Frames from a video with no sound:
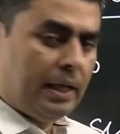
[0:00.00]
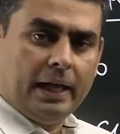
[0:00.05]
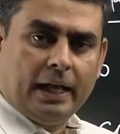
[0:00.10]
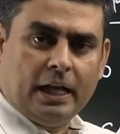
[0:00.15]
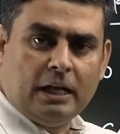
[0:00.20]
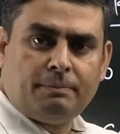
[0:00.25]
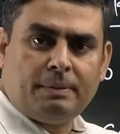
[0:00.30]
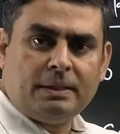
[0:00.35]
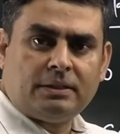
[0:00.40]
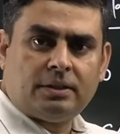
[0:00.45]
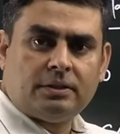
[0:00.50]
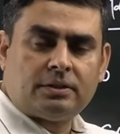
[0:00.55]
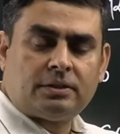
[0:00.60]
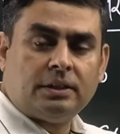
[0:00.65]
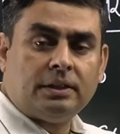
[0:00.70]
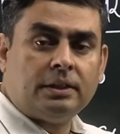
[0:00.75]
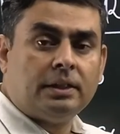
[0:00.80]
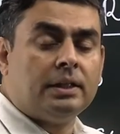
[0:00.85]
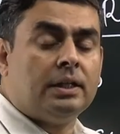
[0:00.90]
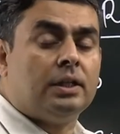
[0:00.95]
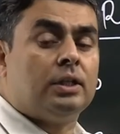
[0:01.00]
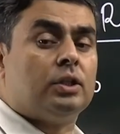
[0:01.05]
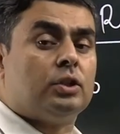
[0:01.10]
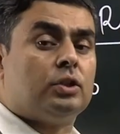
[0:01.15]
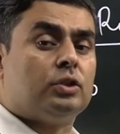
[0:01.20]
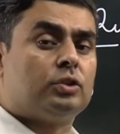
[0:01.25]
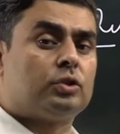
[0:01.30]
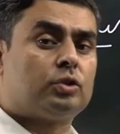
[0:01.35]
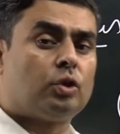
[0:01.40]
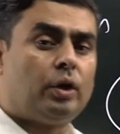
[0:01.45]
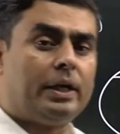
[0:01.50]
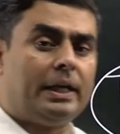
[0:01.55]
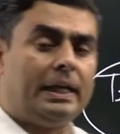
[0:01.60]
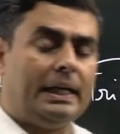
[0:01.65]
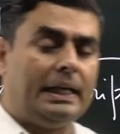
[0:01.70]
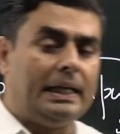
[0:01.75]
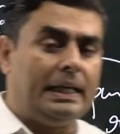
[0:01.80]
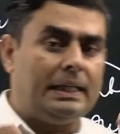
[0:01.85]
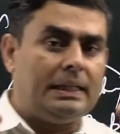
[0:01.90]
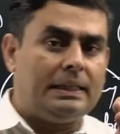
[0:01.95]
LPCC. So
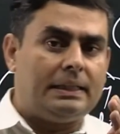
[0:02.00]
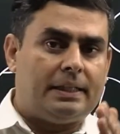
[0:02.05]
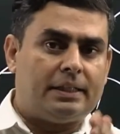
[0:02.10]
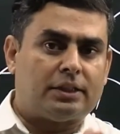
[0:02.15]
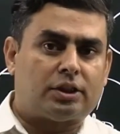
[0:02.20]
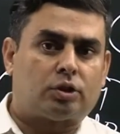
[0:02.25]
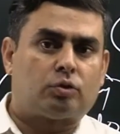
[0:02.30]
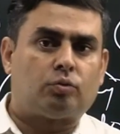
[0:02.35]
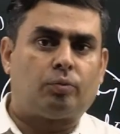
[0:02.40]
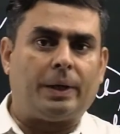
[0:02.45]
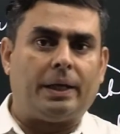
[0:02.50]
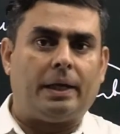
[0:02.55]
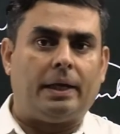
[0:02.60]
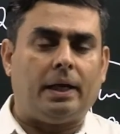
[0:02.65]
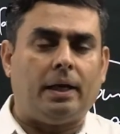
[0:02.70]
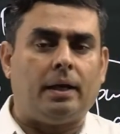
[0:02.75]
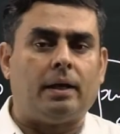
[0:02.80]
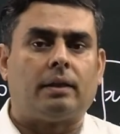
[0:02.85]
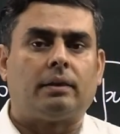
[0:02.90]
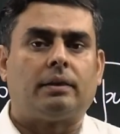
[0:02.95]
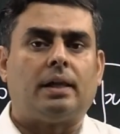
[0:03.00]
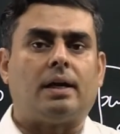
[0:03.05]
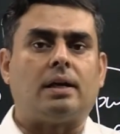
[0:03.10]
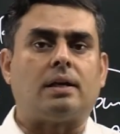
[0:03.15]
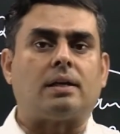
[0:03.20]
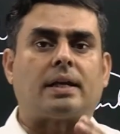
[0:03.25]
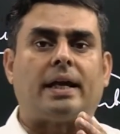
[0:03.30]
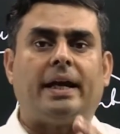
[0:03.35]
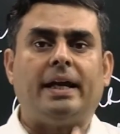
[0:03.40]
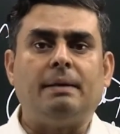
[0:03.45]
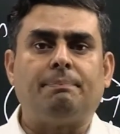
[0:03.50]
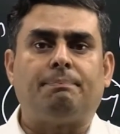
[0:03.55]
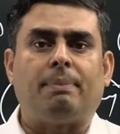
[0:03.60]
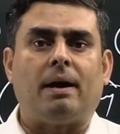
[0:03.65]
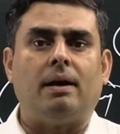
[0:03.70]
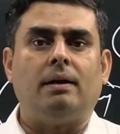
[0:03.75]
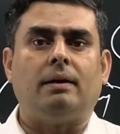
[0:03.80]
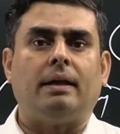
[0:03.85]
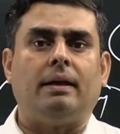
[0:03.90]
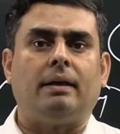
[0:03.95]
in this way, the
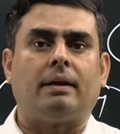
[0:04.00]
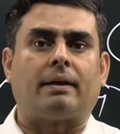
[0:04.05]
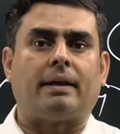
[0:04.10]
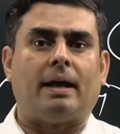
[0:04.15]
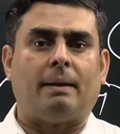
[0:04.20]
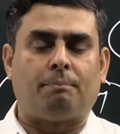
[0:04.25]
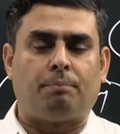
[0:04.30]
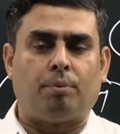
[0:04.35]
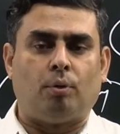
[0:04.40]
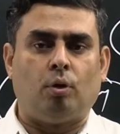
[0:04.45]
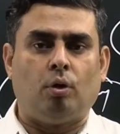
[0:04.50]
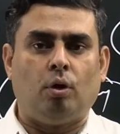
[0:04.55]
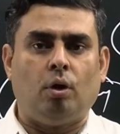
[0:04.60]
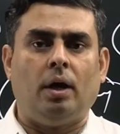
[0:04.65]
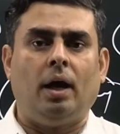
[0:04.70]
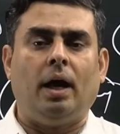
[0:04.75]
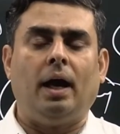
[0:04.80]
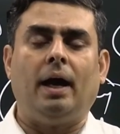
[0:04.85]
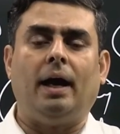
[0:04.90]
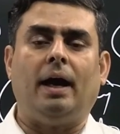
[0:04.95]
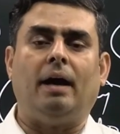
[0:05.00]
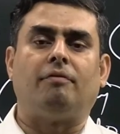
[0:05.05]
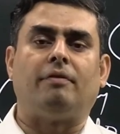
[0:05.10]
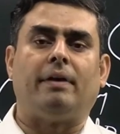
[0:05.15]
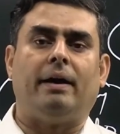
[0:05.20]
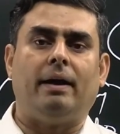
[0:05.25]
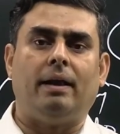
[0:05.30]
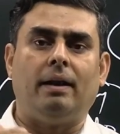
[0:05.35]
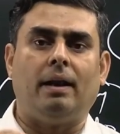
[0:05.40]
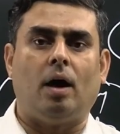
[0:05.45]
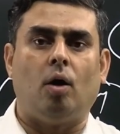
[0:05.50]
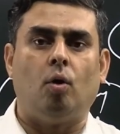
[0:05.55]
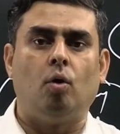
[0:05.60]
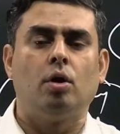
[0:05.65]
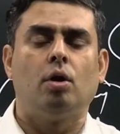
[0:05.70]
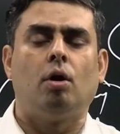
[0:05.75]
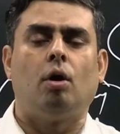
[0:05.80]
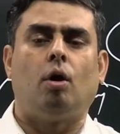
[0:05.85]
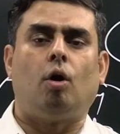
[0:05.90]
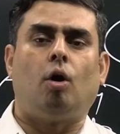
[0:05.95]
tri-party repo have
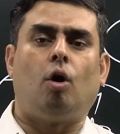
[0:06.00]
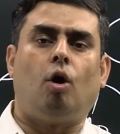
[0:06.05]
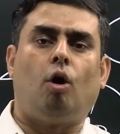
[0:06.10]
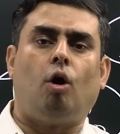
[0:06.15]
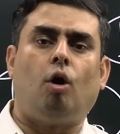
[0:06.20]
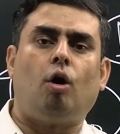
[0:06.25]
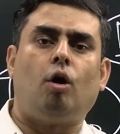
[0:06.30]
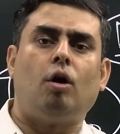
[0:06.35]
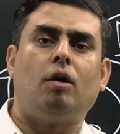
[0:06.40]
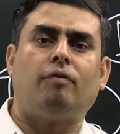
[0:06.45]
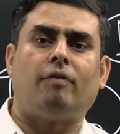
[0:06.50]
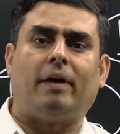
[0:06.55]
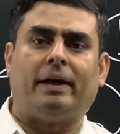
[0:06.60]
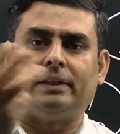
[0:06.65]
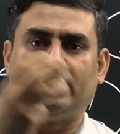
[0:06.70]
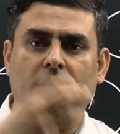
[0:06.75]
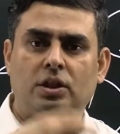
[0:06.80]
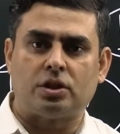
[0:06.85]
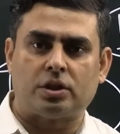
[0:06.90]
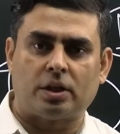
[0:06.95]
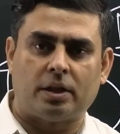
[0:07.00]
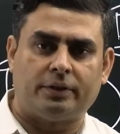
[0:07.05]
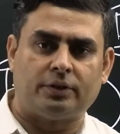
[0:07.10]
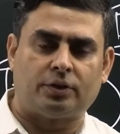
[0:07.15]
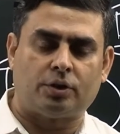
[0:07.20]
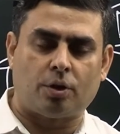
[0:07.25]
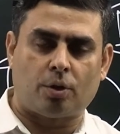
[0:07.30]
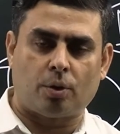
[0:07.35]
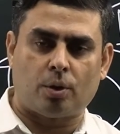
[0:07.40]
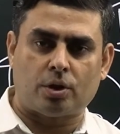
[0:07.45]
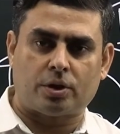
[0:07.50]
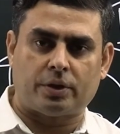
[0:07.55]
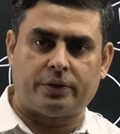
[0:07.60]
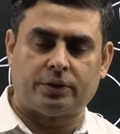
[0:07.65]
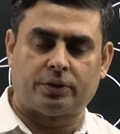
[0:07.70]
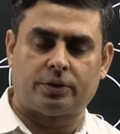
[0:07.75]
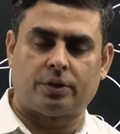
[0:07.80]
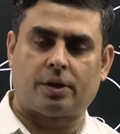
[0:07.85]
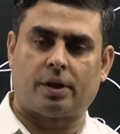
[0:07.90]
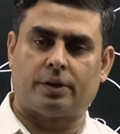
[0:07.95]
allowed all financial
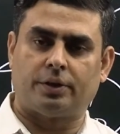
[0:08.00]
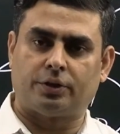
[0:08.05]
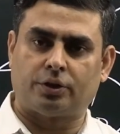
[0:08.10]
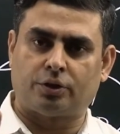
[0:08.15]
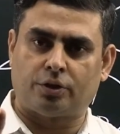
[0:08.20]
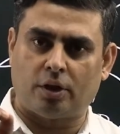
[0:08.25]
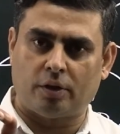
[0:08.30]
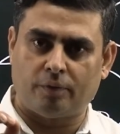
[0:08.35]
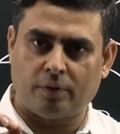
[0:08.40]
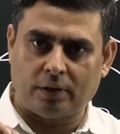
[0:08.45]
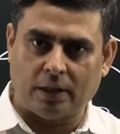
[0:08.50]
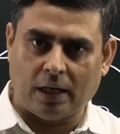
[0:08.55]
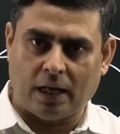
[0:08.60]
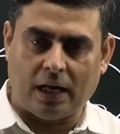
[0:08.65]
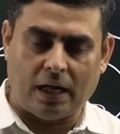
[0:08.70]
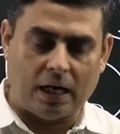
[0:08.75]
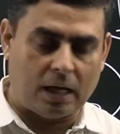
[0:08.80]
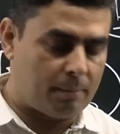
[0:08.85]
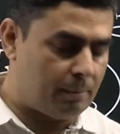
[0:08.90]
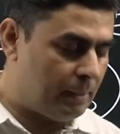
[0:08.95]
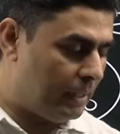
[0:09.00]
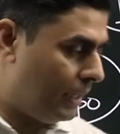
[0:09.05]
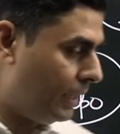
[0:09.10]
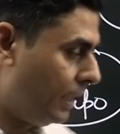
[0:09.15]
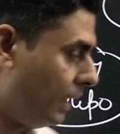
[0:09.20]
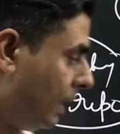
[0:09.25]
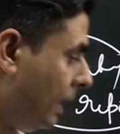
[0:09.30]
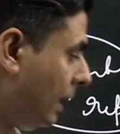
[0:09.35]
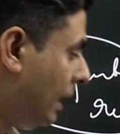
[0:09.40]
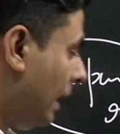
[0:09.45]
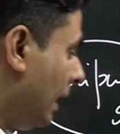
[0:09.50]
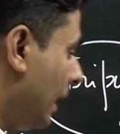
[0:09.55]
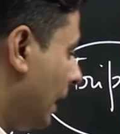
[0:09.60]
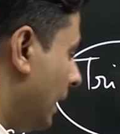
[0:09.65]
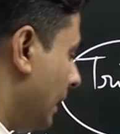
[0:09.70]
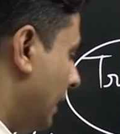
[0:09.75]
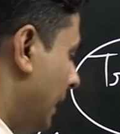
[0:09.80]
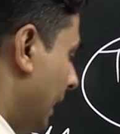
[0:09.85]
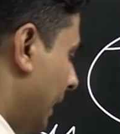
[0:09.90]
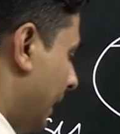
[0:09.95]
institutions registered with the RBI,
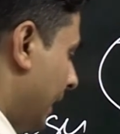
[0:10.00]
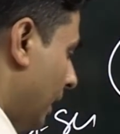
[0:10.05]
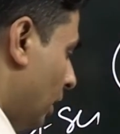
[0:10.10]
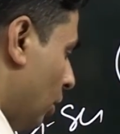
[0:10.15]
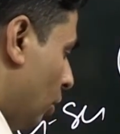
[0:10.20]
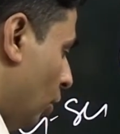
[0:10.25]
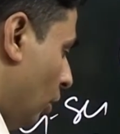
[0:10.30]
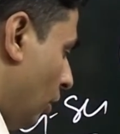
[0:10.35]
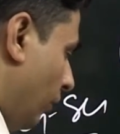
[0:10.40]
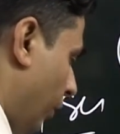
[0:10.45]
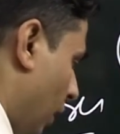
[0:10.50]
they can go